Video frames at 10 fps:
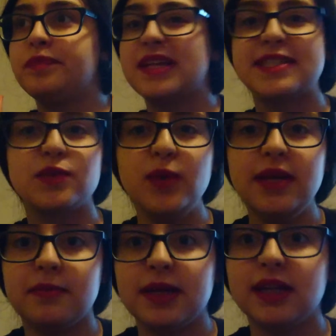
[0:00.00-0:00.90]
a
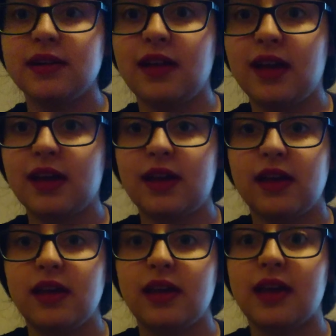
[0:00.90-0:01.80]
sweet mint like
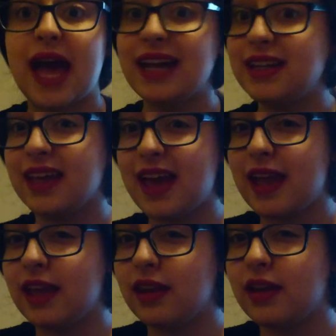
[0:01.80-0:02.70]
a candy
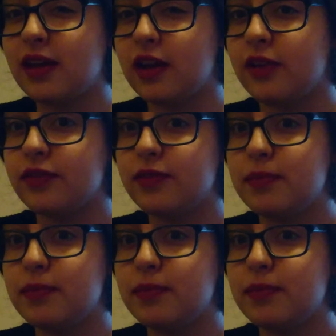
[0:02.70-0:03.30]
cane kind of